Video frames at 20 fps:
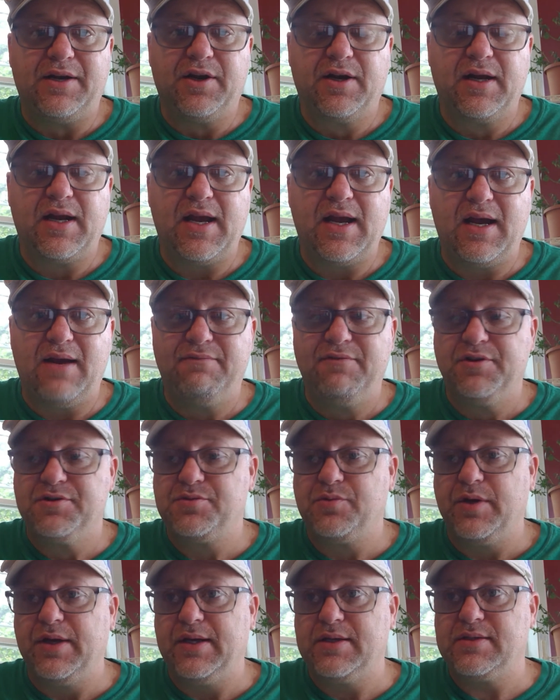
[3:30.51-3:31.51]
You're going to have those
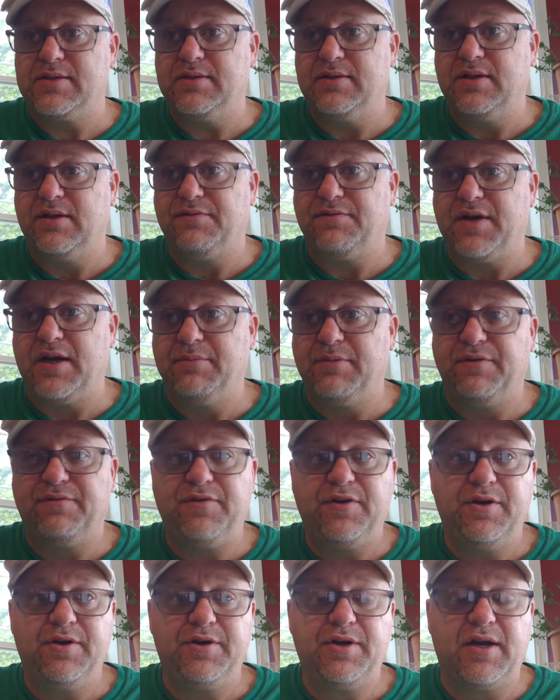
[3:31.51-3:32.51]
weeks in the Family
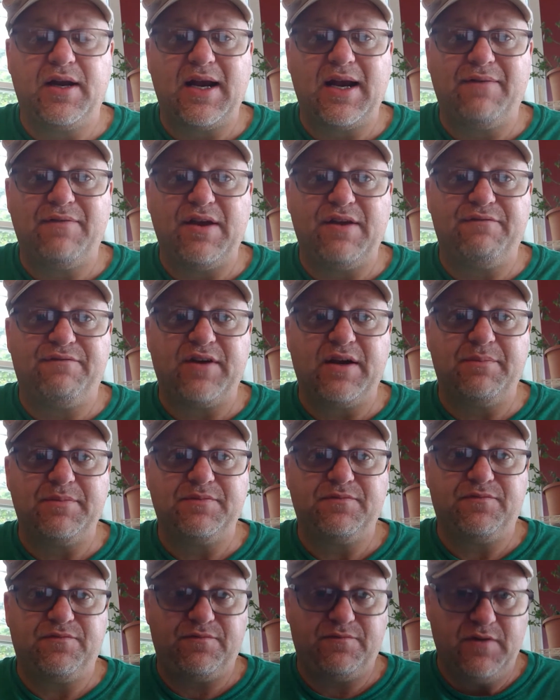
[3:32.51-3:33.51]
Feud. You're going to have that
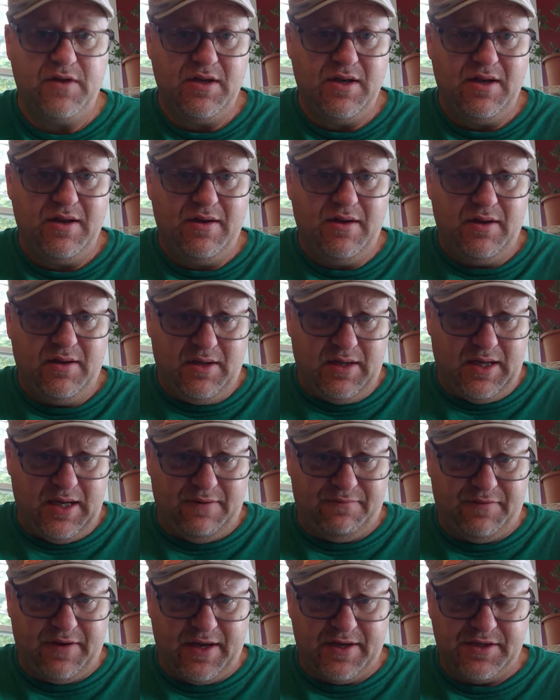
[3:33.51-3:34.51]

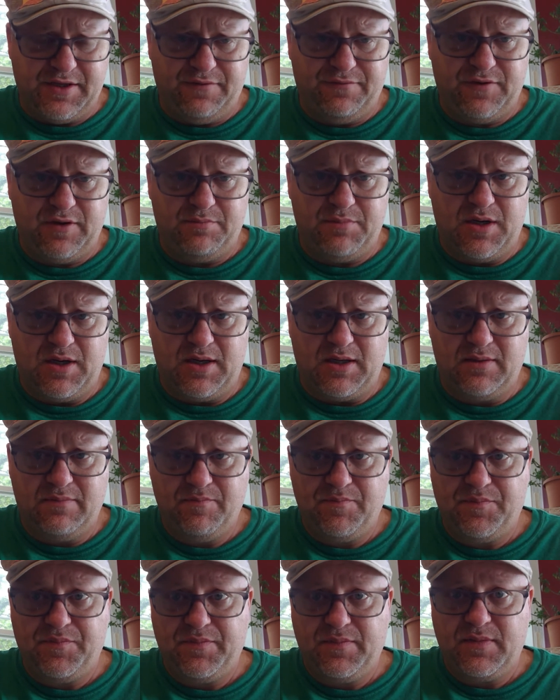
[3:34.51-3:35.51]
in fantasy
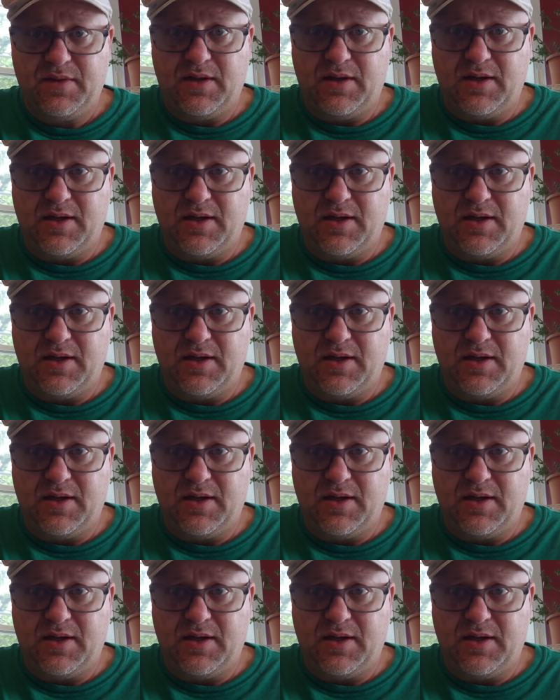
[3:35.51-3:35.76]
football.